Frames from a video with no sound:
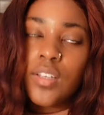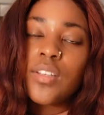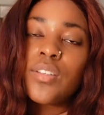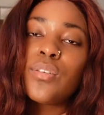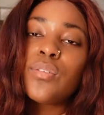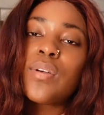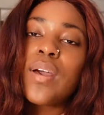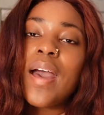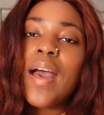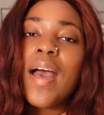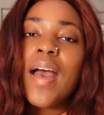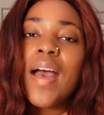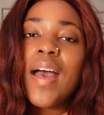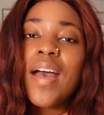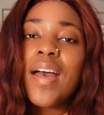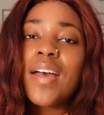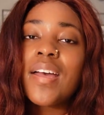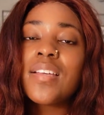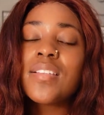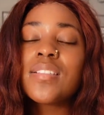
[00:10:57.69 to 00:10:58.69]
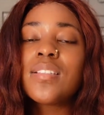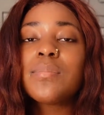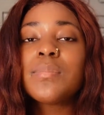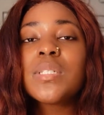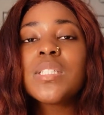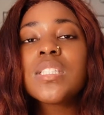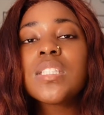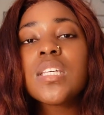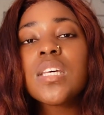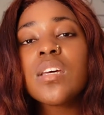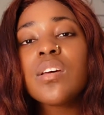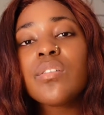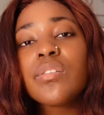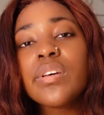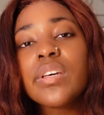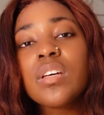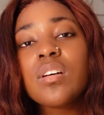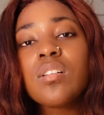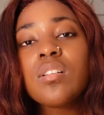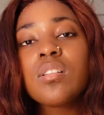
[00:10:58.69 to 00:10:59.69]
You guys, the
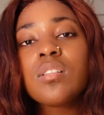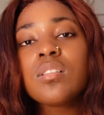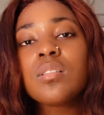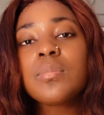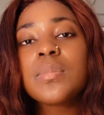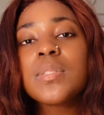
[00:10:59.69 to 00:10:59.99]
material, the